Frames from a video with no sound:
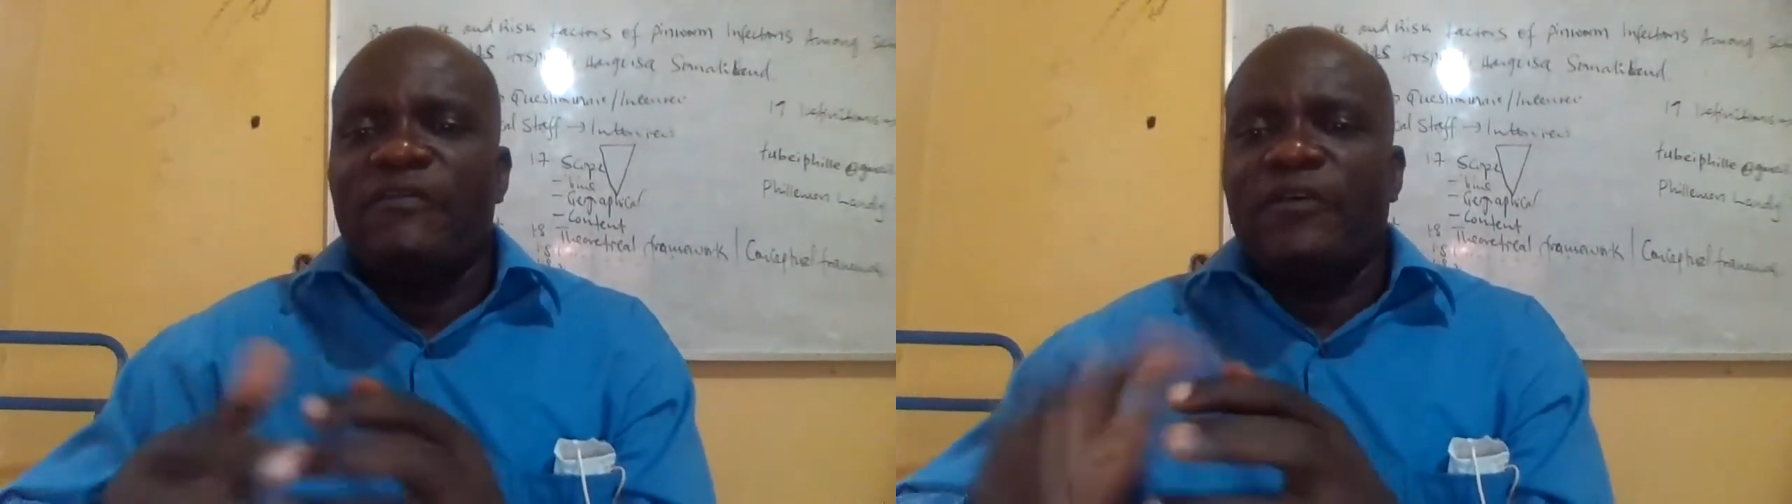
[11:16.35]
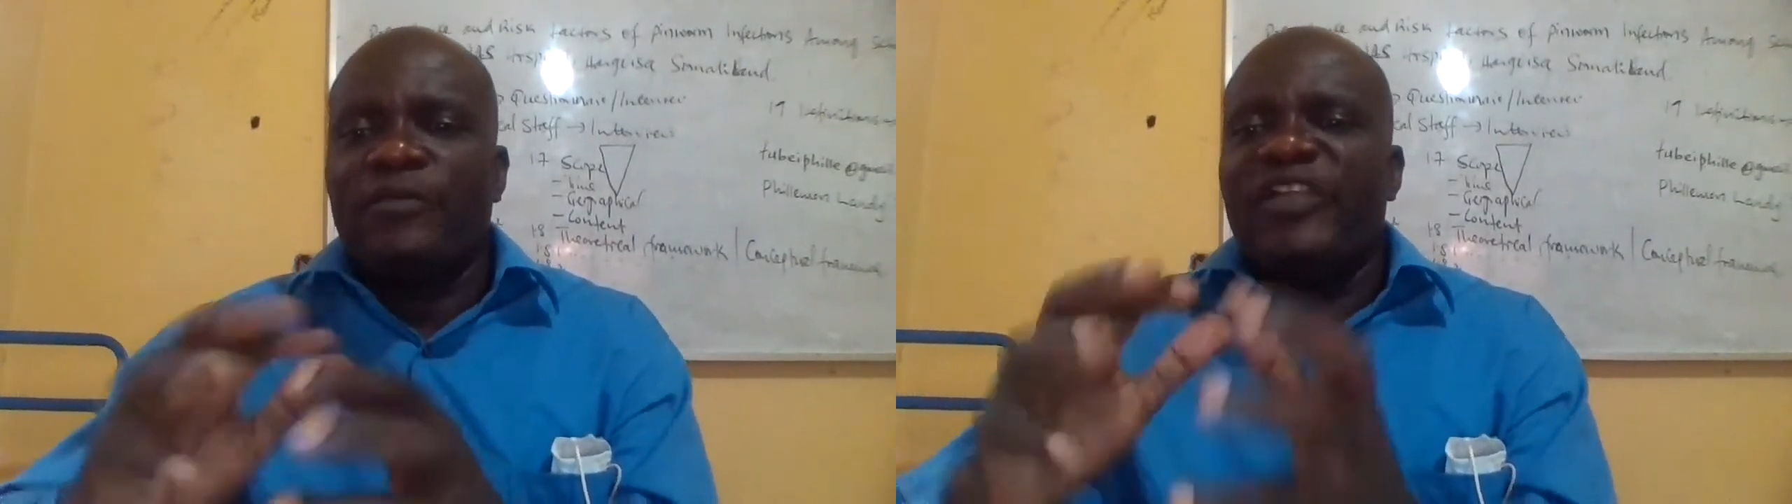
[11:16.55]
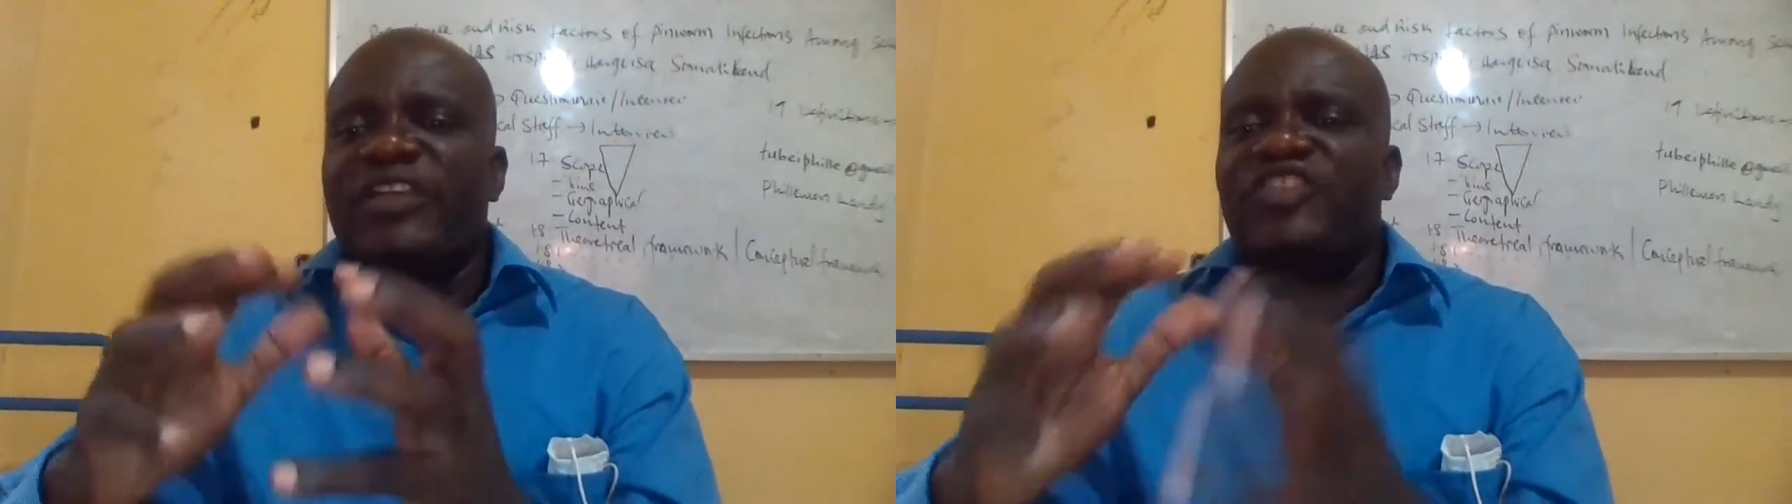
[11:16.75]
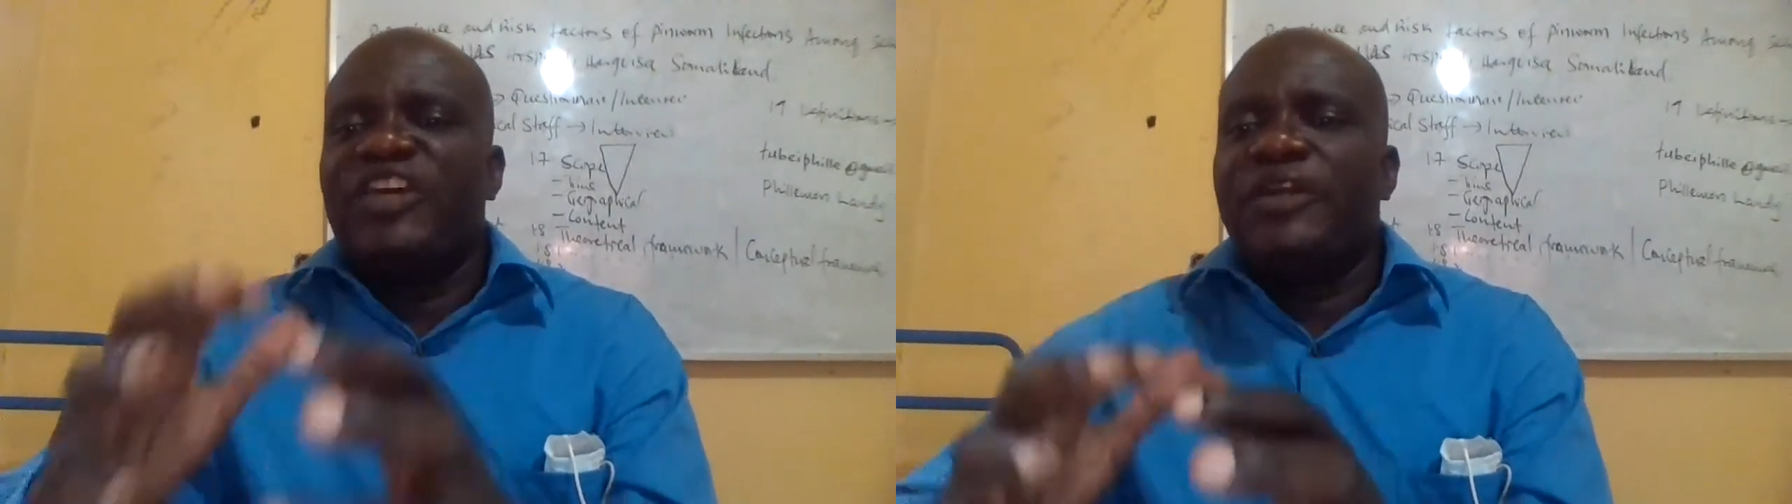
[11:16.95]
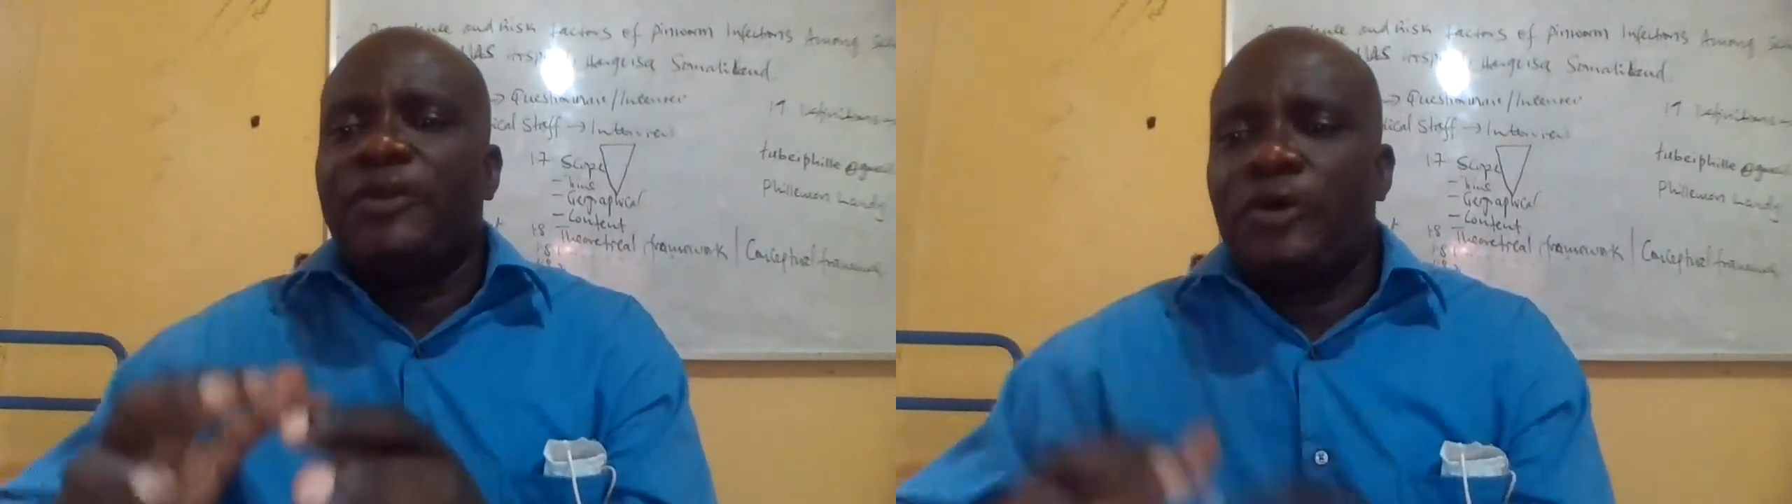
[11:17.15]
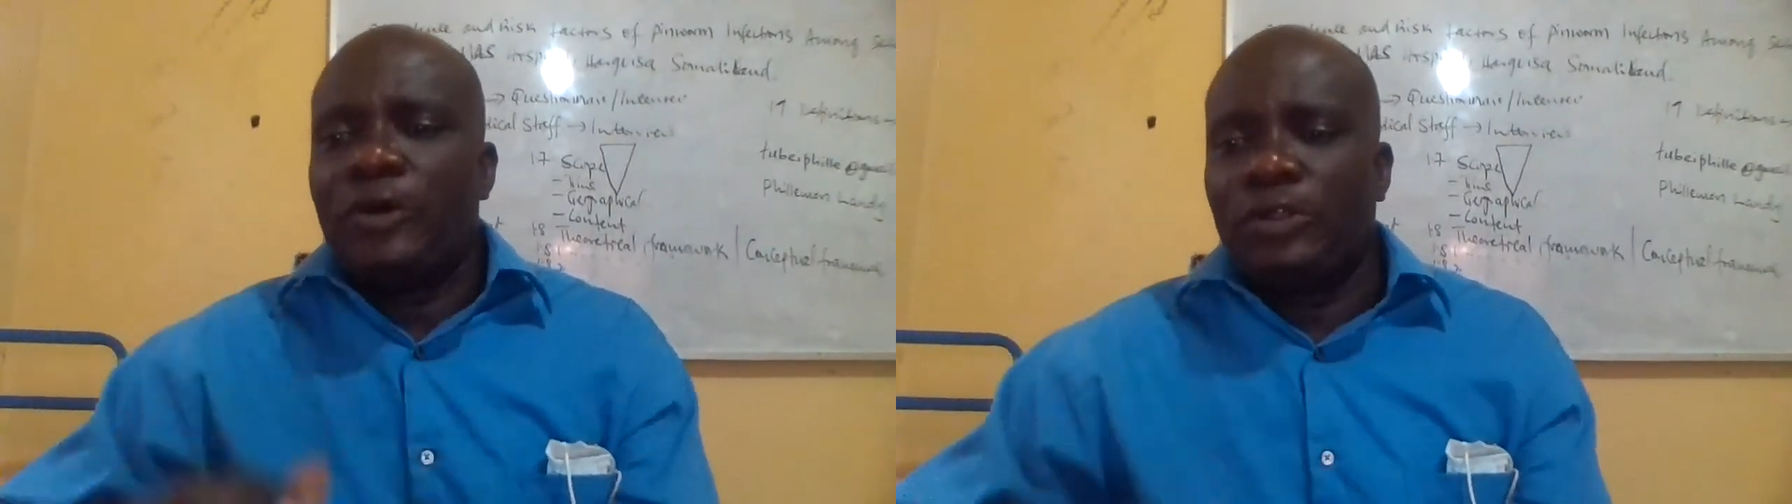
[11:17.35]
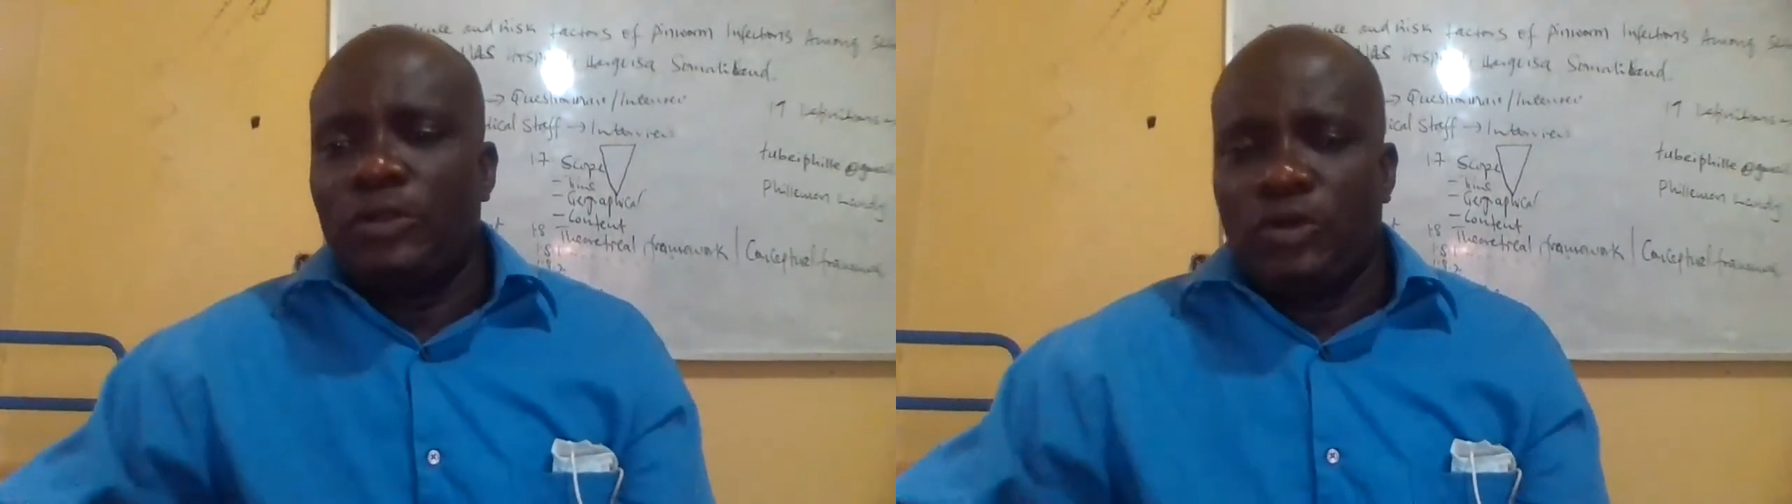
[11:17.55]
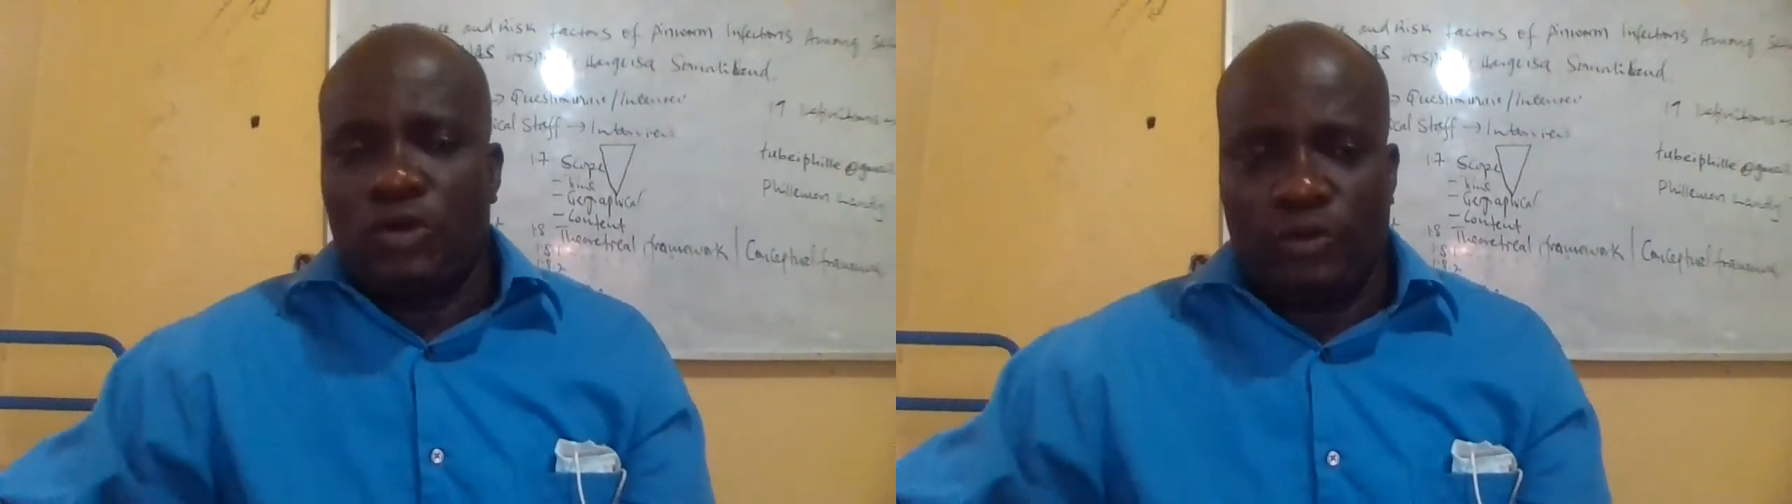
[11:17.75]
from the general